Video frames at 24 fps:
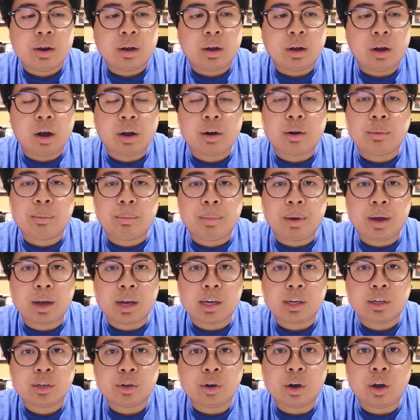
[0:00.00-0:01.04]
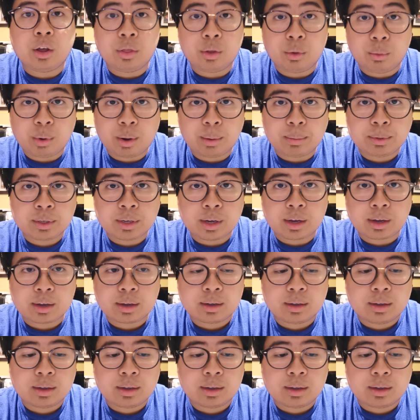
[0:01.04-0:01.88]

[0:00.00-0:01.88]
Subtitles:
Honda badge on their website.